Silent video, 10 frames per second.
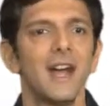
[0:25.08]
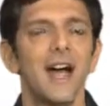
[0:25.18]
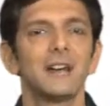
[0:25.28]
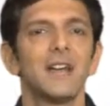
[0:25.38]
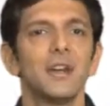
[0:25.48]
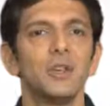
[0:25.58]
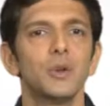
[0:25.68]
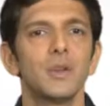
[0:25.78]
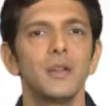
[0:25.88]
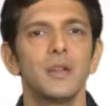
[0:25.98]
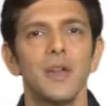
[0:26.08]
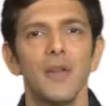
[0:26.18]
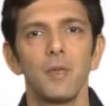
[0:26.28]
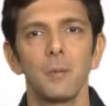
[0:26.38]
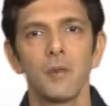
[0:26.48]
At
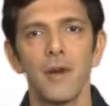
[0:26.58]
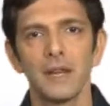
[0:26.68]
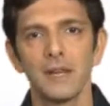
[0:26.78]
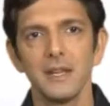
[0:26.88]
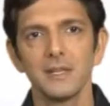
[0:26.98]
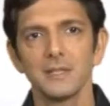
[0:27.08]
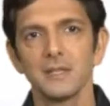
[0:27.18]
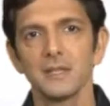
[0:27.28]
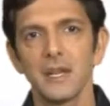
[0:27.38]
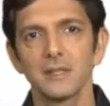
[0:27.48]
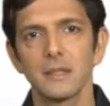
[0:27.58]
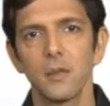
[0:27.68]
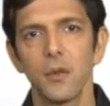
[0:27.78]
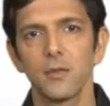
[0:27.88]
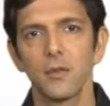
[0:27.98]
iYogi, we provide instant tech
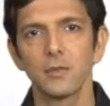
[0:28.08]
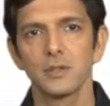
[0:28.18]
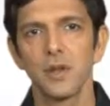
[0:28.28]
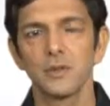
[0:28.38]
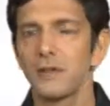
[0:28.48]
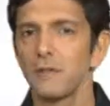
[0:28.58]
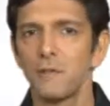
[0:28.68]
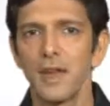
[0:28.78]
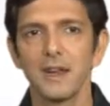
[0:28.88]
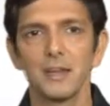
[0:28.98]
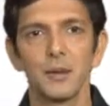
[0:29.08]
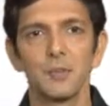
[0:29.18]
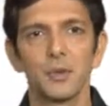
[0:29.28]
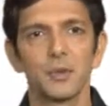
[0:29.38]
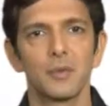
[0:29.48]
support for resolving varied
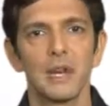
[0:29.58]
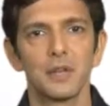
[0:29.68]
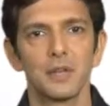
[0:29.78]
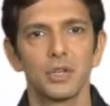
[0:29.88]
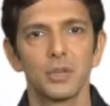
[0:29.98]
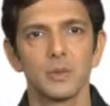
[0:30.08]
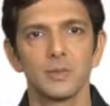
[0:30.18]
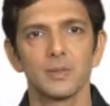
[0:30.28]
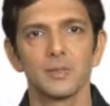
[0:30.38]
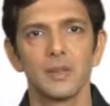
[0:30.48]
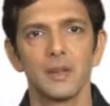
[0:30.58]
computer-related issues.